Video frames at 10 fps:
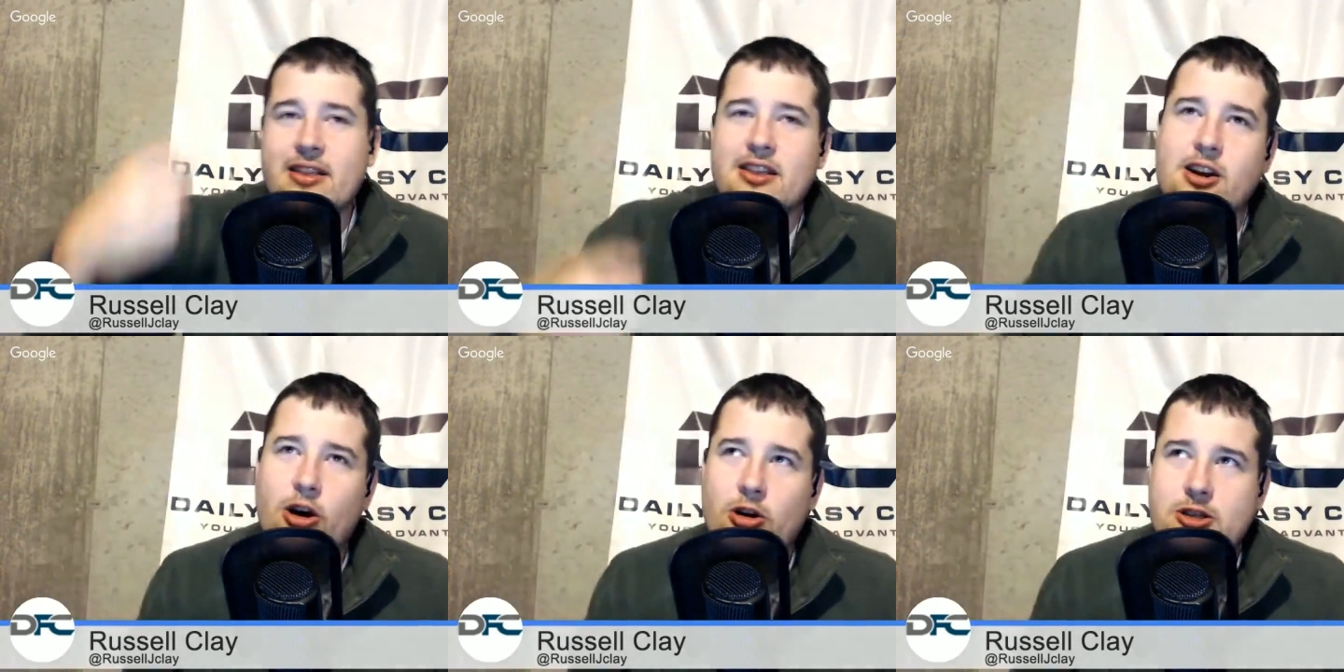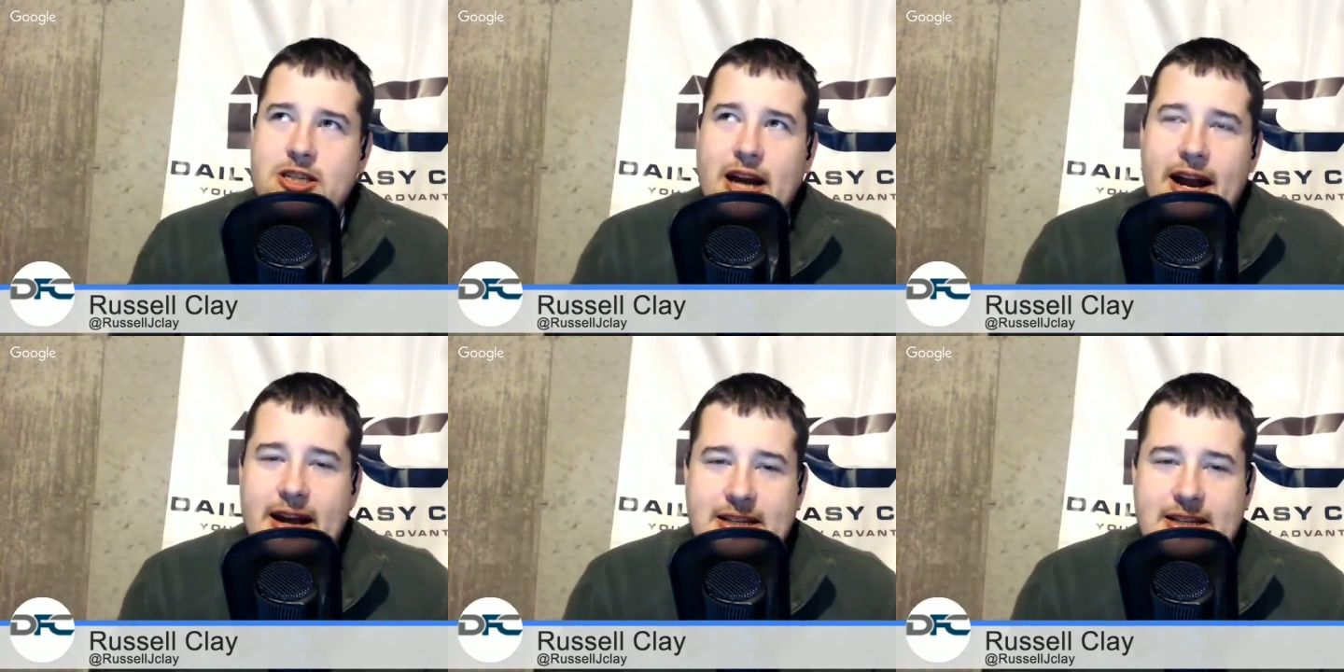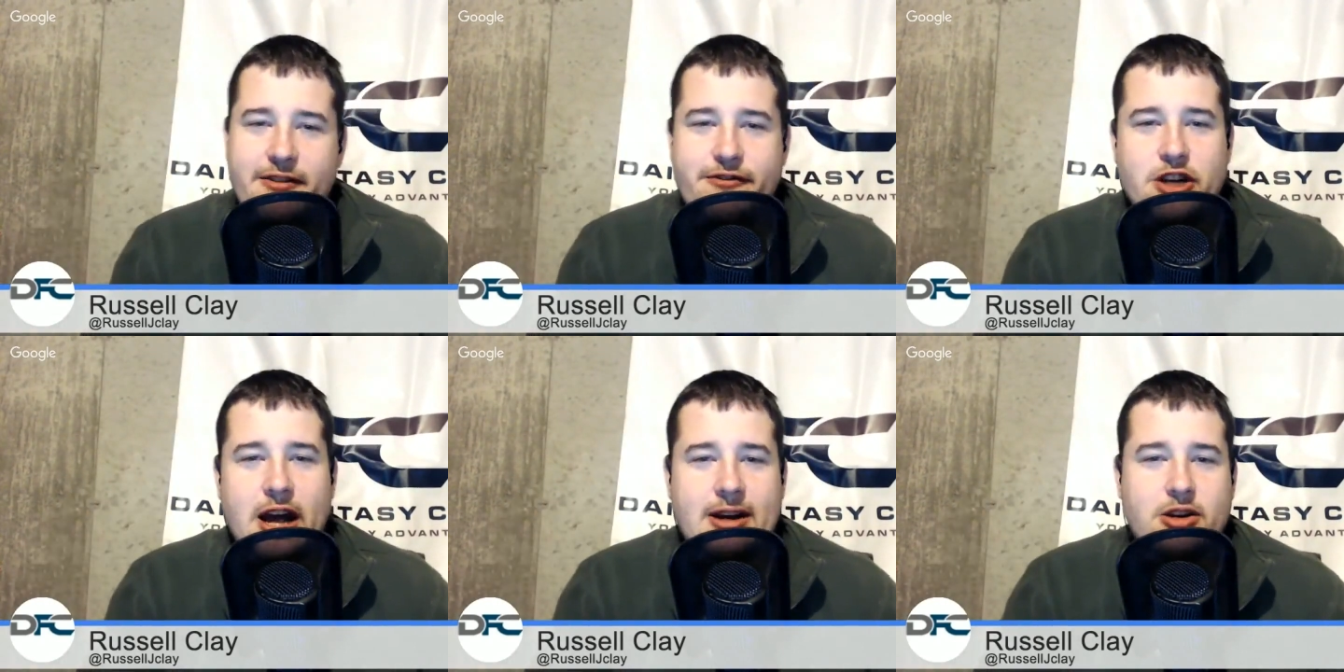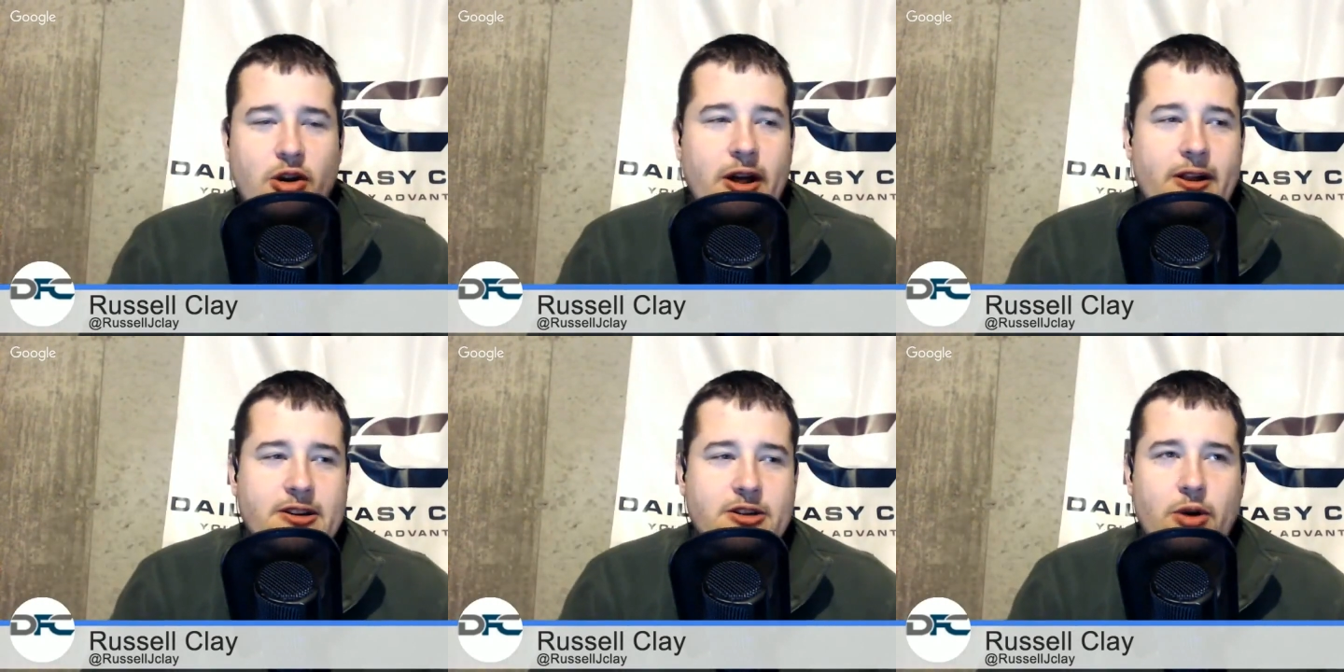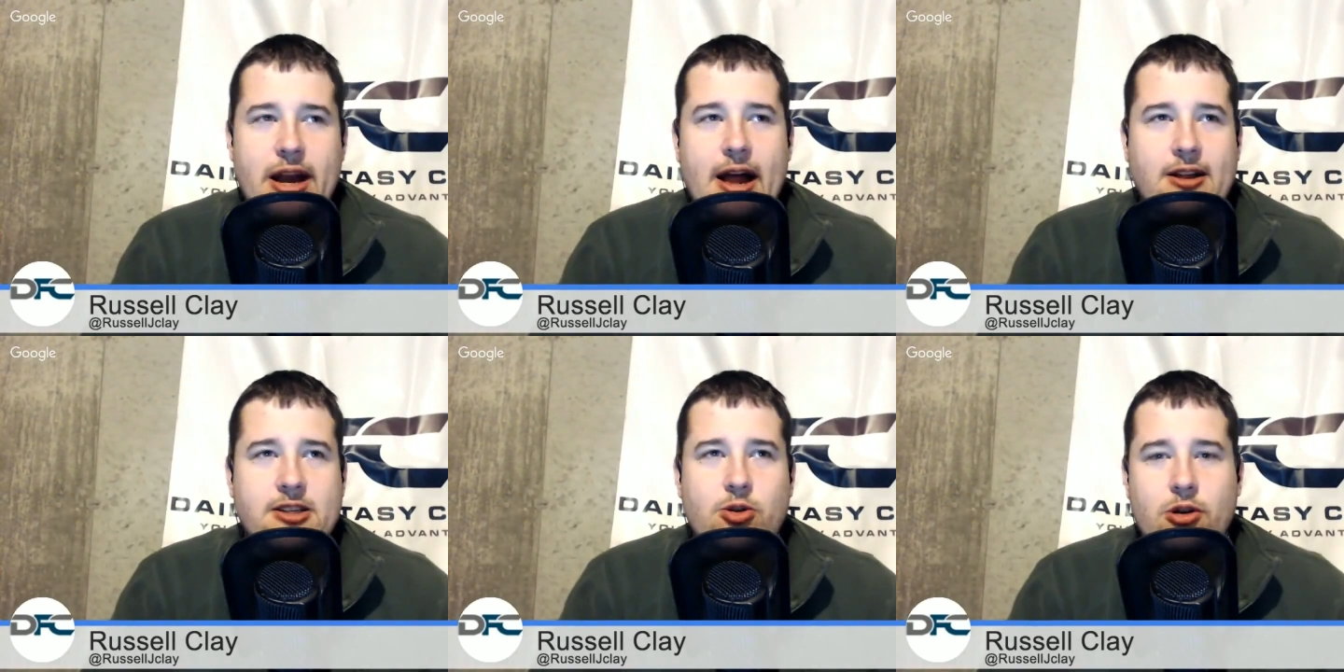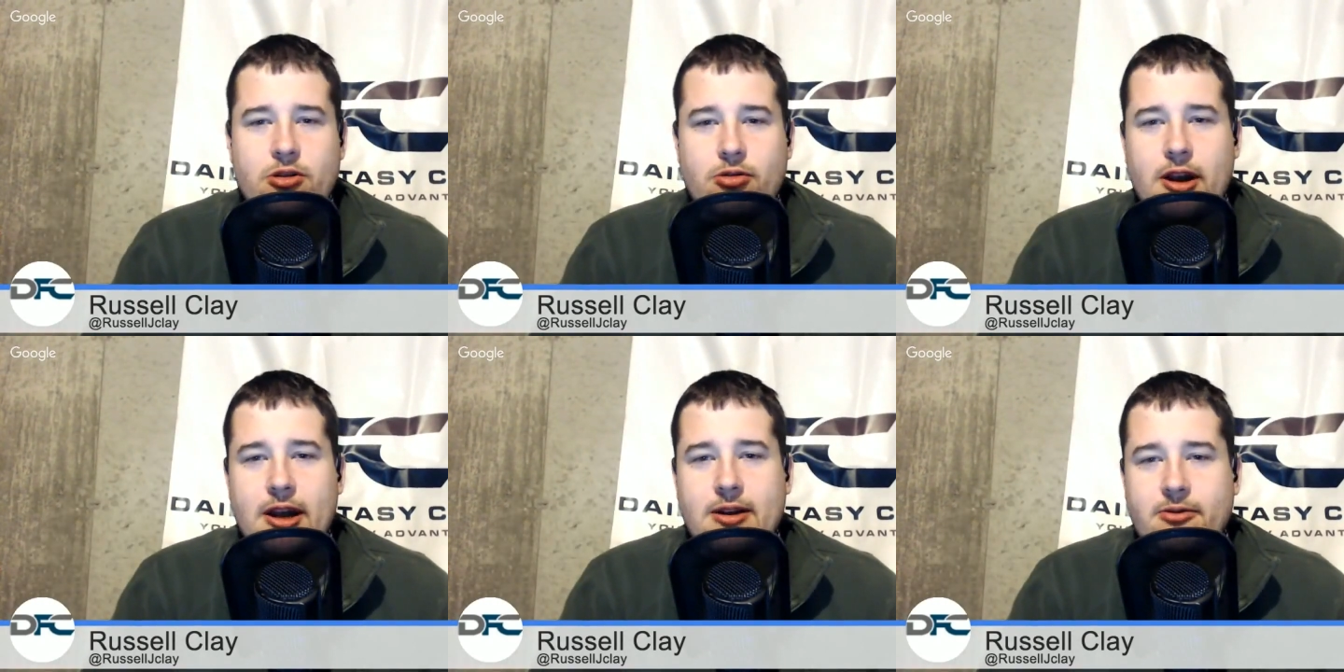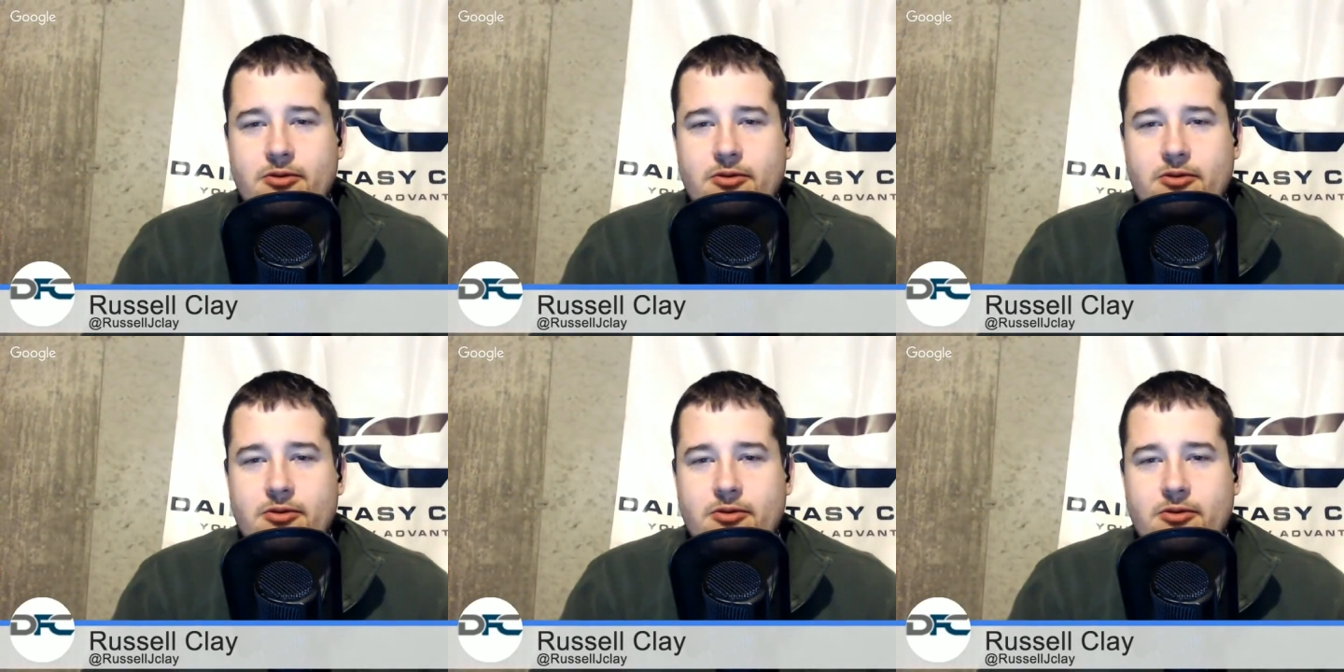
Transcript: the Colts tight ends of Jack Doyle and Dwayne Allen score three.